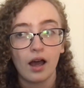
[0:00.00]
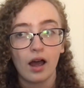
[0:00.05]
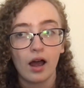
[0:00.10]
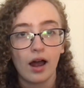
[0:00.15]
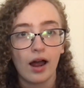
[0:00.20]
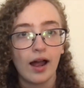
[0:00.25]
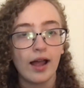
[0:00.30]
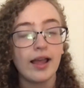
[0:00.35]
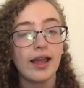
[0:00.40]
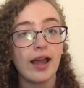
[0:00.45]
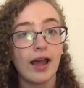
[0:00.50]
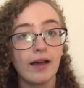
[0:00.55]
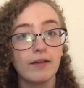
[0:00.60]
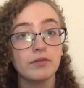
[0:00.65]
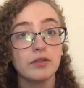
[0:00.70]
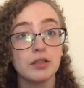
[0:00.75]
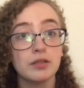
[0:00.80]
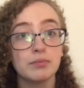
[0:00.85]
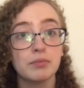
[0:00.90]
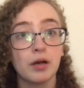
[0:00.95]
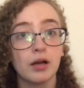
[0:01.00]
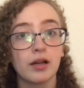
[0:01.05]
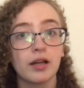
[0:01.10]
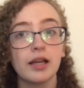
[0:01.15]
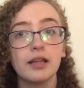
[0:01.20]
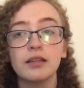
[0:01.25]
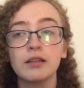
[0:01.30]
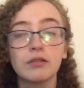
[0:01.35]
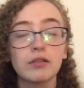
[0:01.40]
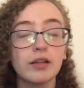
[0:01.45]
I have this book.
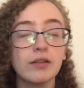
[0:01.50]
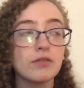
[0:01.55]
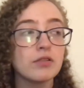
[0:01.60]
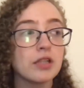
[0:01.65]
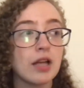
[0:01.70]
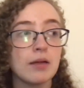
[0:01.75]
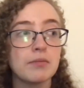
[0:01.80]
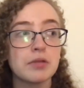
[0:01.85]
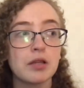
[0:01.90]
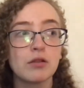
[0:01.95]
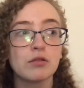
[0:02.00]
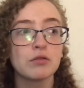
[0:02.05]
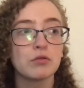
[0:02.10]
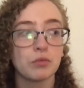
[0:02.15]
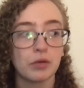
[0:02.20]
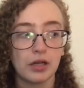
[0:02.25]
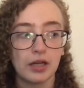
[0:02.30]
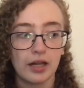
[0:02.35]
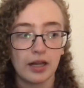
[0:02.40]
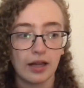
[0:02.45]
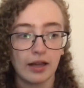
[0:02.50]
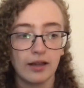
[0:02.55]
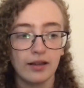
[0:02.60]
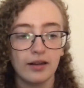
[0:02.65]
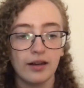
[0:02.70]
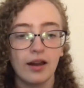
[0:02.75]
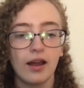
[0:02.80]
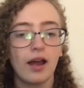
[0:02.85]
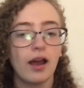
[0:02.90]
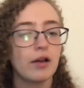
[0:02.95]
And there were even times I was reading it,
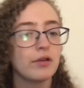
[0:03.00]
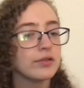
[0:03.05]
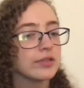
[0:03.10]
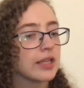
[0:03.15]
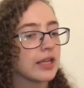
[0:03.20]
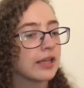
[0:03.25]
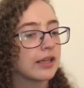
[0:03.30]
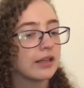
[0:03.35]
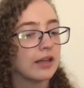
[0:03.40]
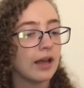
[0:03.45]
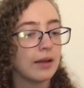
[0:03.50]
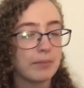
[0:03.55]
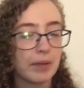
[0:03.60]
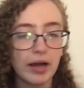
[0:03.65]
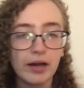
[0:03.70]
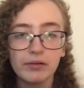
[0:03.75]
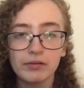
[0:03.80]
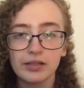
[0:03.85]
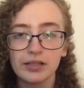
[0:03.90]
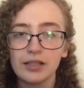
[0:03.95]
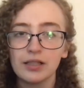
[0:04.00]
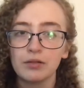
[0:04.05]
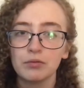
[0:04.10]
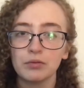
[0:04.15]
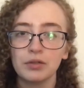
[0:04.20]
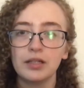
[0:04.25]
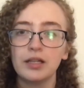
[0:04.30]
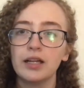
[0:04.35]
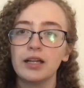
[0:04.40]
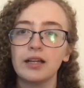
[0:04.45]
I was like, am I really
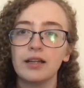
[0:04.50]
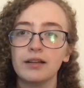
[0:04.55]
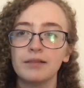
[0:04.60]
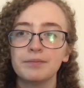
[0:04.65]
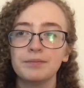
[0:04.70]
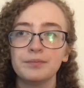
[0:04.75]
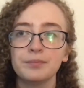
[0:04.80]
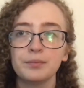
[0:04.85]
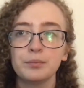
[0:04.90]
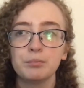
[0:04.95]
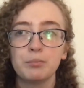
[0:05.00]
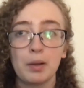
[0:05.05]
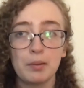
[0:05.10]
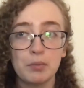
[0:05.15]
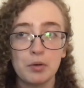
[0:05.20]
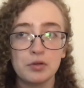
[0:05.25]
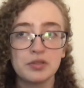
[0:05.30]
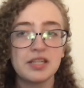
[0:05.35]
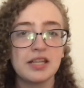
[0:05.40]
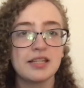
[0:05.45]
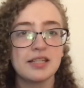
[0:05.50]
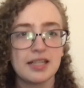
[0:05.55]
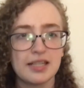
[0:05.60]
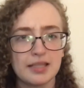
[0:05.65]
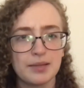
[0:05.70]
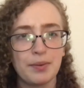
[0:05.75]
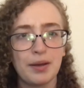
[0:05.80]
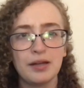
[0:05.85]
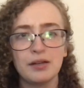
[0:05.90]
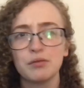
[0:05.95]
reading my most
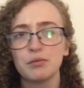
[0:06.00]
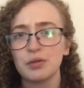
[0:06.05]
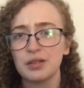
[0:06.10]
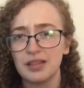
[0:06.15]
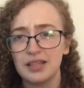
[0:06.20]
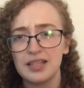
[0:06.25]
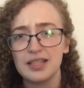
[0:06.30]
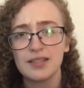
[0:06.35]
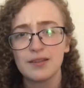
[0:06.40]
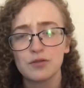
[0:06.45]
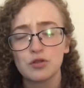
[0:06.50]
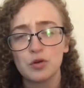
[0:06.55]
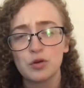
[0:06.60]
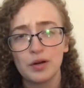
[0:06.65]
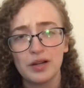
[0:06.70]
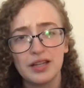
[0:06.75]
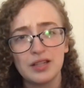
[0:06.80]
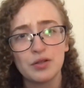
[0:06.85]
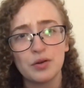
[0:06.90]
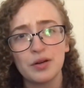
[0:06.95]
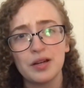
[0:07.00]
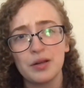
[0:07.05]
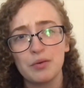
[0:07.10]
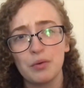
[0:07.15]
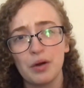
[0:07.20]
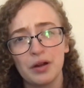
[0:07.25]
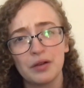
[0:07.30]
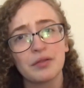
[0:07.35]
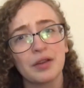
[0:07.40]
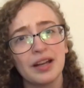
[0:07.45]
anticipated release of
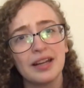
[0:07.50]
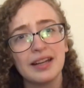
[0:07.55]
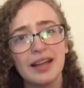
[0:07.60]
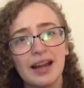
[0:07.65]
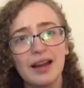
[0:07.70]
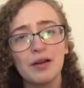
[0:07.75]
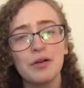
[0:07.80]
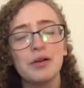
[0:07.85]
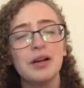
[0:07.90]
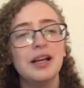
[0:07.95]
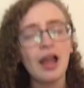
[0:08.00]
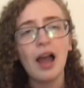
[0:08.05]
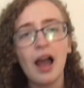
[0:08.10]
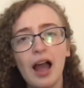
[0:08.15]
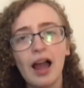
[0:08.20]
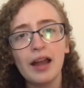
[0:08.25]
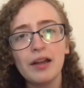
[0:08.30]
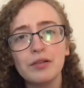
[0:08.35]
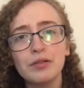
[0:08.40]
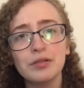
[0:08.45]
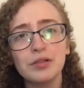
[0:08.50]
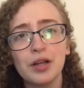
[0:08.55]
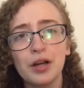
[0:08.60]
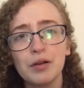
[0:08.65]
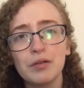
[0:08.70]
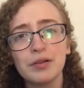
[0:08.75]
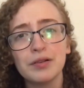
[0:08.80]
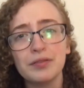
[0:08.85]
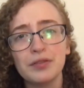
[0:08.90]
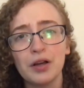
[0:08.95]
2021 right now? I don't know
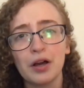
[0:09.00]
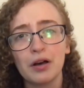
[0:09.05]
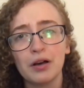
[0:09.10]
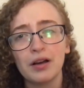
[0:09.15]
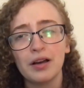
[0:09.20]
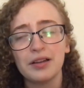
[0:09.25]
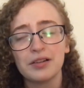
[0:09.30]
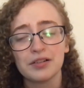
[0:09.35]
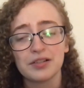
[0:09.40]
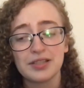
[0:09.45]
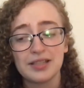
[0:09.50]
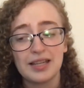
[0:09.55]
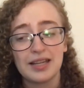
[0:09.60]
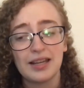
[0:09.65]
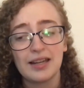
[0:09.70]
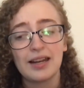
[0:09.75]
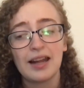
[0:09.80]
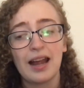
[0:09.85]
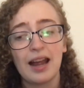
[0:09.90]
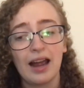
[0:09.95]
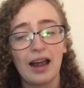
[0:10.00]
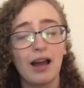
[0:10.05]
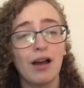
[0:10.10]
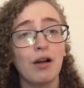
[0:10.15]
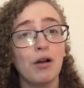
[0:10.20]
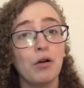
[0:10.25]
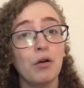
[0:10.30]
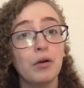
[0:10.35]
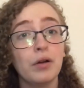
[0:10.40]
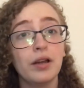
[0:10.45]
if y'all understand
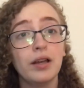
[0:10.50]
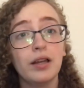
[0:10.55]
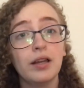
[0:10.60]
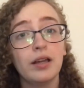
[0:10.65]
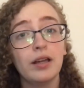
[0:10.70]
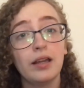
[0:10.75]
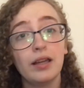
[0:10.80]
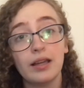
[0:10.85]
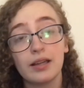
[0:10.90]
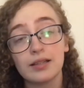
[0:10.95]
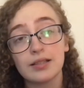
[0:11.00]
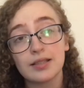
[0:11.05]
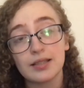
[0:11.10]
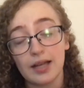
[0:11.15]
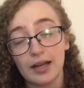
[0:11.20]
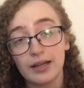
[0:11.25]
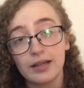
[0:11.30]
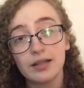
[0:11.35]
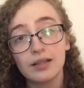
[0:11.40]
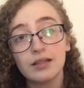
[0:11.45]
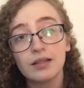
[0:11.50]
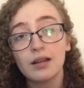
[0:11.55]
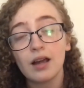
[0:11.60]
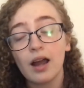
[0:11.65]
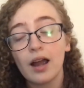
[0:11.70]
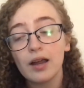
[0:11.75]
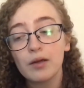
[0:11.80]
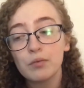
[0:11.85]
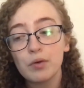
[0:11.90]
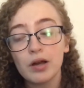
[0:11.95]
how excited
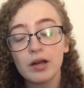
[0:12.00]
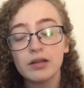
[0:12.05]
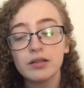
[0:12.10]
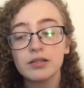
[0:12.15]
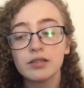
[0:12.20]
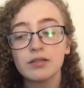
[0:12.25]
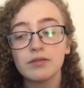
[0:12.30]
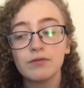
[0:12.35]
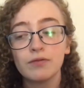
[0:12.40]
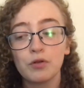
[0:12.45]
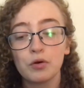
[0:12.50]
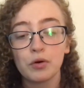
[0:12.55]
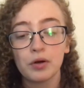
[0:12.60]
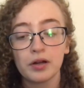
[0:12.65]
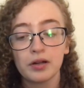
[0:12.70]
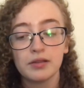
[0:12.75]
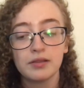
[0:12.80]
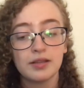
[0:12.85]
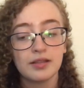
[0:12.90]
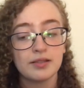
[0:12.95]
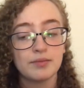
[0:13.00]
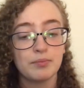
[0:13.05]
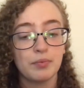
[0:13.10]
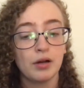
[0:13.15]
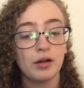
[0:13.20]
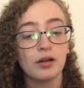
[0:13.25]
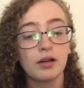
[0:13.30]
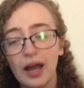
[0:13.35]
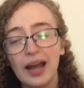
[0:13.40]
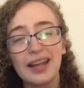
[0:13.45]
I was for this
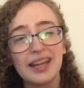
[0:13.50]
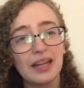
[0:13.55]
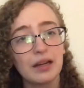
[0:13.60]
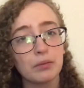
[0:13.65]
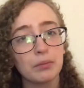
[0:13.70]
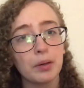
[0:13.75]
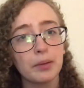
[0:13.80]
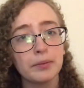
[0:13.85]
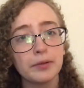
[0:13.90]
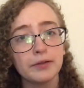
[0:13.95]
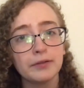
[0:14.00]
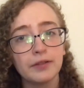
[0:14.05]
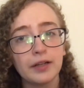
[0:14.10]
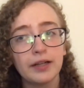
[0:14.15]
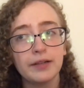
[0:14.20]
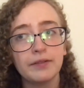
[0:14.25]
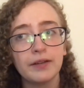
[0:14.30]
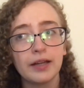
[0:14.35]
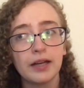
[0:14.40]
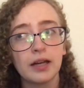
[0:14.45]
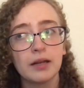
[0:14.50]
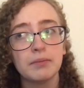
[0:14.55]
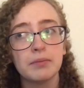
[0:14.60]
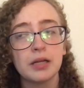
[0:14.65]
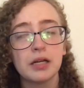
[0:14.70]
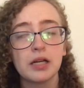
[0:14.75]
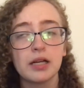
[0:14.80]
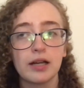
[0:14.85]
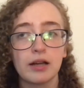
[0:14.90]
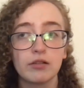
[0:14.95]
book. I can't remember if it had been
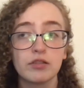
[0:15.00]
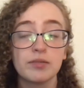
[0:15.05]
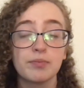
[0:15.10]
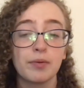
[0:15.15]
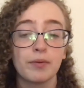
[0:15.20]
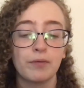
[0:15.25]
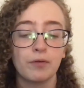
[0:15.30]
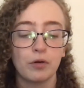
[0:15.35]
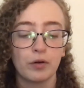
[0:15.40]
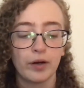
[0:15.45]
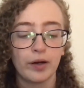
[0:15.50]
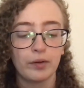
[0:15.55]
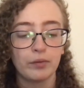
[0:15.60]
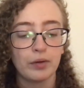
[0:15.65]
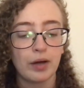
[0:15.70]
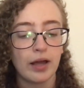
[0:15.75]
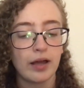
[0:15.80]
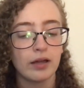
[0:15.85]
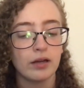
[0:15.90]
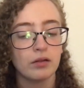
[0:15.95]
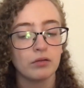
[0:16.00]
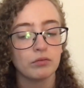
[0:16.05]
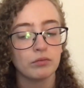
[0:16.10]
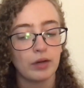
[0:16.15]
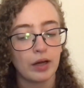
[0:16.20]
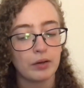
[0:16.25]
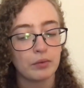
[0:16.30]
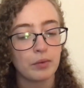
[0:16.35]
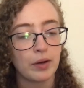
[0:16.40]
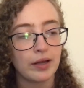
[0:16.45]
announced before I read
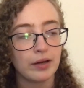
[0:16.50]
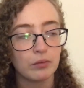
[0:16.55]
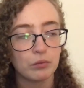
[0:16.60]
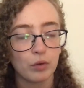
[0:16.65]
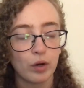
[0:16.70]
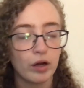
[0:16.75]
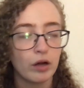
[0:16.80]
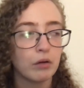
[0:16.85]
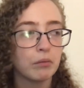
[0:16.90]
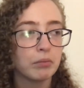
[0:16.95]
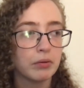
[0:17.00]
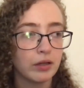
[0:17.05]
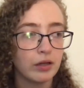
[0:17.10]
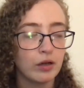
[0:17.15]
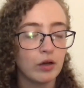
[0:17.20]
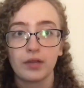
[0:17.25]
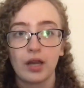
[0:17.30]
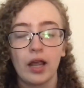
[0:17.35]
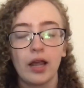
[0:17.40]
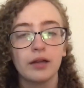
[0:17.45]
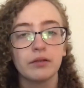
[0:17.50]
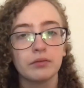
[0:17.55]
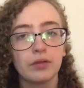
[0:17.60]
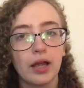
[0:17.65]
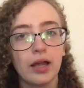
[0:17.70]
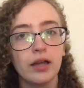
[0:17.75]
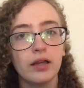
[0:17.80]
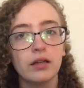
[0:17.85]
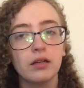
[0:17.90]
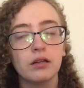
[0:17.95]
Red, White, and Royal Blue. I
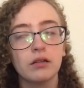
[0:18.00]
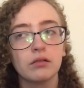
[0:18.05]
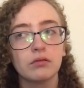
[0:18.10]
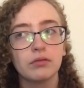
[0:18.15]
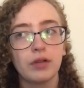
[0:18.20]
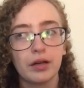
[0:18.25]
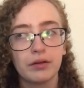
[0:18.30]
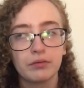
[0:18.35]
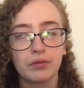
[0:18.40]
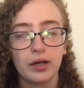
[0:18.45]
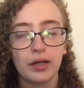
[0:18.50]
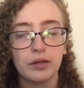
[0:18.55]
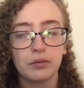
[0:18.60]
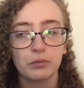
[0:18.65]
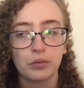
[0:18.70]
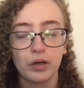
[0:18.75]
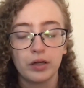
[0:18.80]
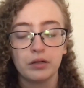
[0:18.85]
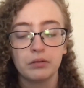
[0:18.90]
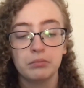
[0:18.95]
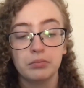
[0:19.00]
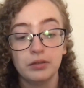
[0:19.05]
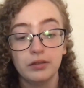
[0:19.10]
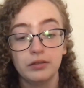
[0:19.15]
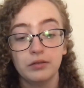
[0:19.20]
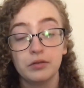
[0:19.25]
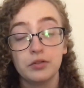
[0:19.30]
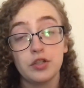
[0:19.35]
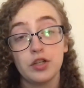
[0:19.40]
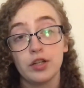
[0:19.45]
read Red, White, and Royal
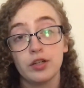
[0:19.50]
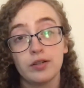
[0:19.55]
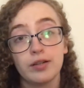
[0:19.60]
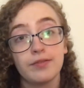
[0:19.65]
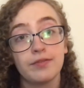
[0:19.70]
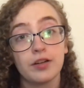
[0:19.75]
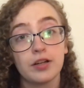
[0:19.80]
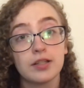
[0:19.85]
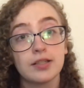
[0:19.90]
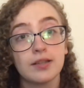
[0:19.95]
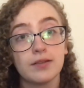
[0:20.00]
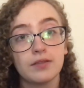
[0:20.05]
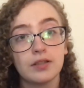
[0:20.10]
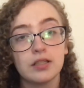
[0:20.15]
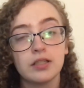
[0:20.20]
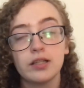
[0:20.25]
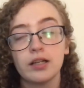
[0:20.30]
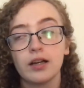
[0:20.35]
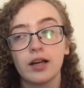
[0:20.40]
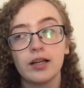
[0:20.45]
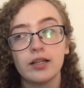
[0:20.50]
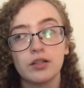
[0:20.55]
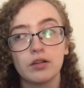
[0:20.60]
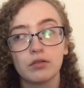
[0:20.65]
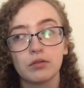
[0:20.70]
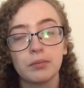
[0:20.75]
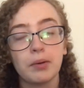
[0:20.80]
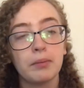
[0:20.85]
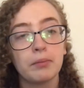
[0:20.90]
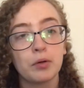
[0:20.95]
Blue January 1st of this year. I don't
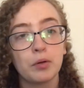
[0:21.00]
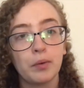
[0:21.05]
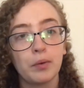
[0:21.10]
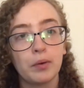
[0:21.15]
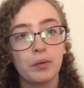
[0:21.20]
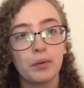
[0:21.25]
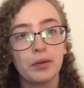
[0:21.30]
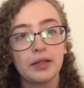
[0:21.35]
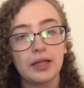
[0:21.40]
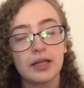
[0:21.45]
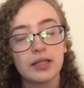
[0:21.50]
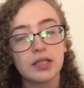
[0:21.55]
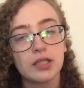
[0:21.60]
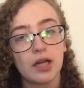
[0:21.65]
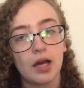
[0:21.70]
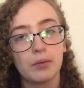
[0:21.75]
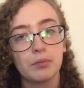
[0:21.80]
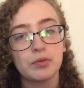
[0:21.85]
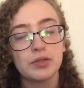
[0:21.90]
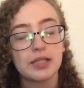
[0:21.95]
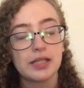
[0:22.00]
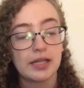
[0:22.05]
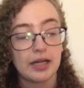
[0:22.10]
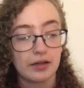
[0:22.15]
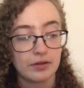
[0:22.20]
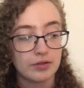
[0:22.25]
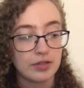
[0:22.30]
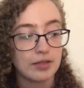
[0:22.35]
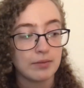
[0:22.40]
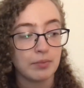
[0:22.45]
remember when One Last Stop was
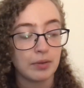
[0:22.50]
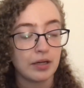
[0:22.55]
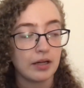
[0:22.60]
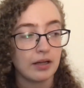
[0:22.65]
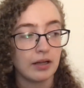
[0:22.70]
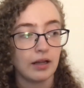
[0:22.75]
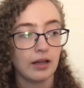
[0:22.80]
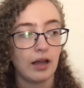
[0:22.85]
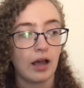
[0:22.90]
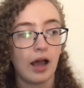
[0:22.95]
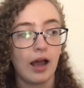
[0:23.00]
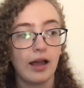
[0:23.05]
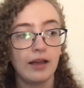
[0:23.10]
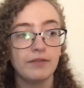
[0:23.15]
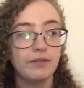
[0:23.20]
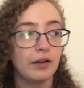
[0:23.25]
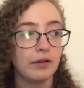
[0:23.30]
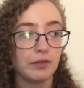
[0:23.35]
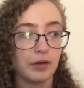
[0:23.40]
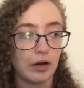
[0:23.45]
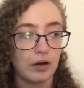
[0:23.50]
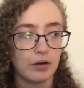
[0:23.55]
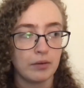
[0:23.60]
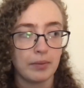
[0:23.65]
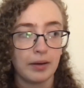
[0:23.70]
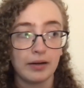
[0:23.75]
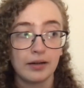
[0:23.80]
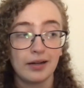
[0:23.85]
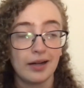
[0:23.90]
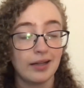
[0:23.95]
announced, but I found out
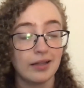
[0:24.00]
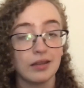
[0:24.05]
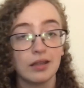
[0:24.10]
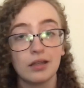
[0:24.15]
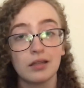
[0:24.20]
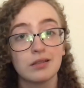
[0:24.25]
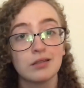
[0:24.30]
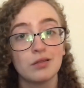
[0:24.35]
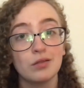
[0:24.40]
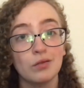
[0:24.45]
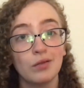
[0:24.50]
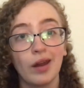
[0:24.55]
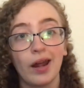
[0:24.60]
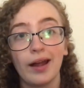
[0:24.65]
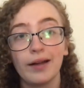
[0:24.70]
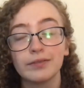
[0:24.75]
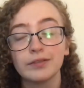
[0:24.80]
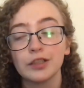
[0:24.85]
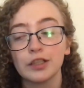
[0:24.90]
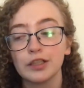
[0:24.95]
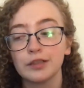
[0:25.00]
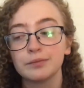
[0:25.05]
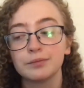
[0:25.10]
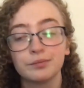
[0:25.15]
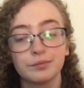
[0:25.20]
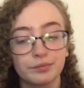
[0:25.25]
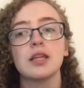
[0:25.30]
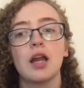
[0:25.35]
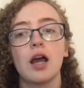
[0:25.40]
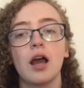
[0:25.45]
about it, I think, soon after.
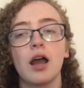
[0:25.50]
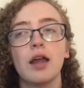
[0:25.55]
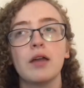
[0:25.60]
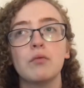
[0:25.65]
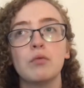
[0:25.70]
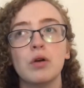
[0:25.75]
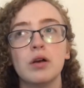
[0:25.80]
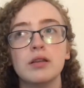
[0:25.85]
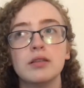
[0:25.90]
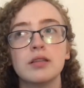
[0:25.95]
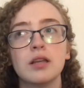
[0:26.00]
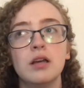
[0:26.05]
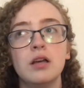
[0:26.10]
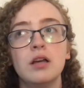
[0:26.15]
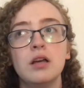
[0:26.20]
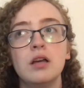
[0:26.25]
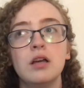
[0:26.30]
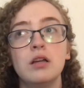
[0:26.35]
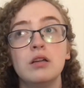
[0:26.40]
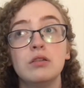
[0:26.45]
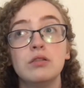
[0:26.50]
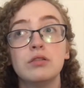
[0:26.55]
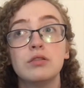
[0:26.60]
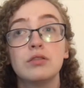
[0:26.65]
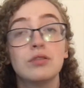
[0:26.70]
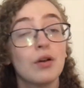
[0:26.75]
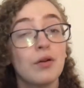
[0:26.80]
I was so